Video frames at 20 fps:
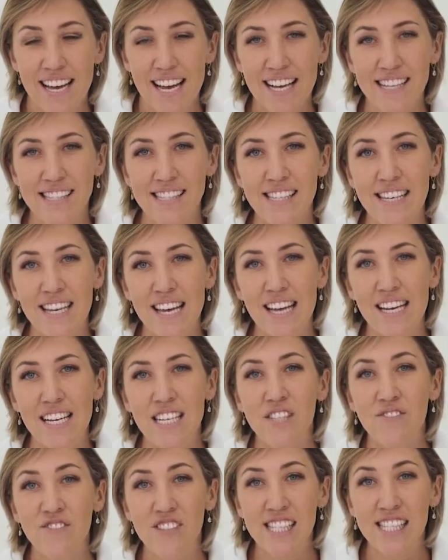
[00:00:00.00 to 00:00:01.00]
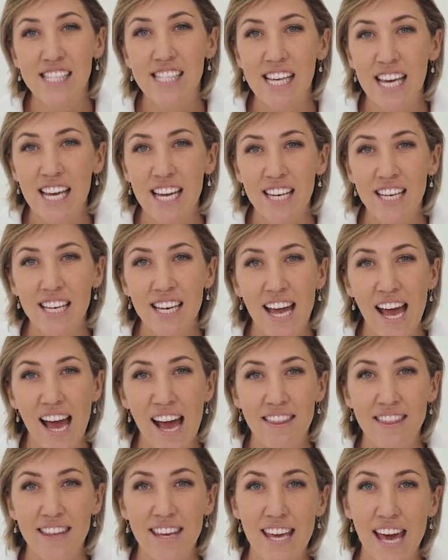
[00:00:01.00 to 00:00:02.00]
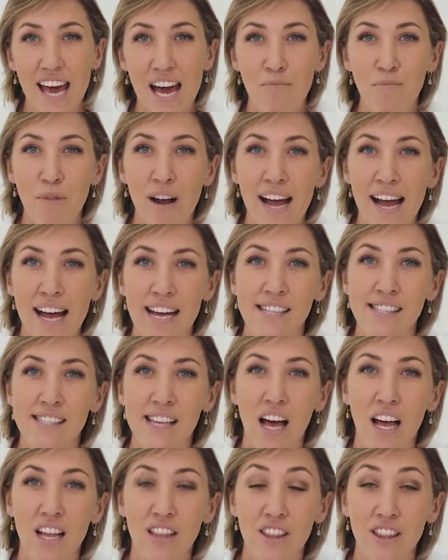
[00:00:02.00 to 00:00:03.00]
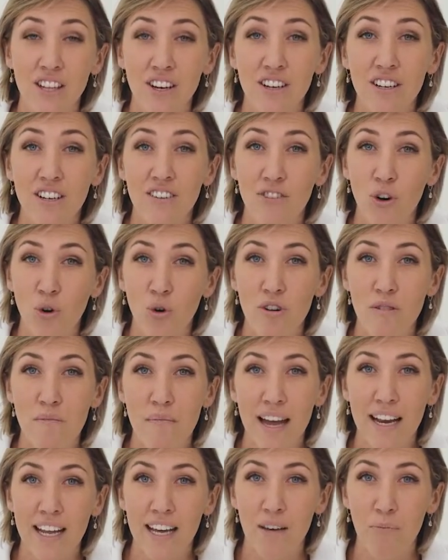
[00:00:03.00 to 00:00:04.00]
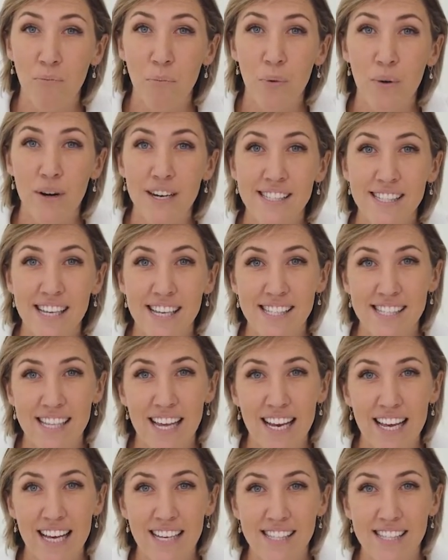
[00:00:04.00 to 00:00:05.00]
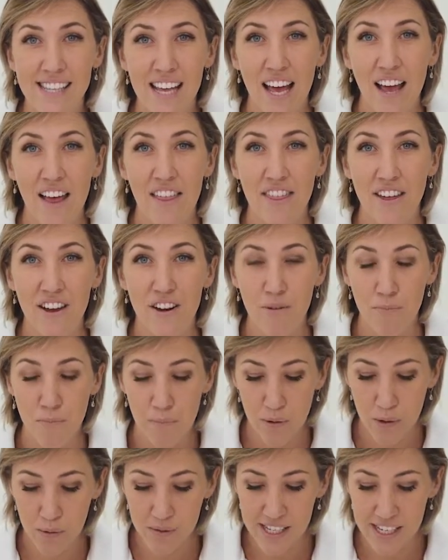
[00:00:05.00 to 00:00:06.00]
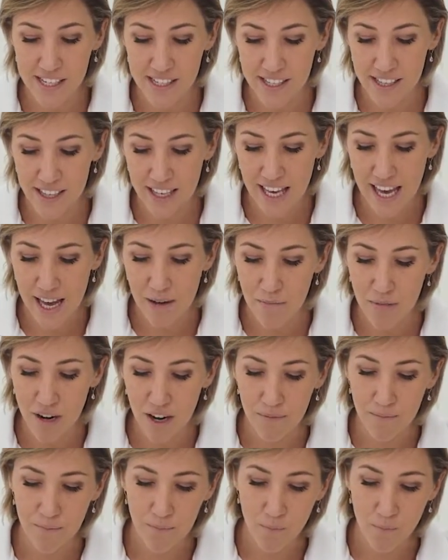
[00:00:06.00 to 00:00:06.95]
SCN is for scene, and the camera has a lot of automatic preset settings that are built into the camera.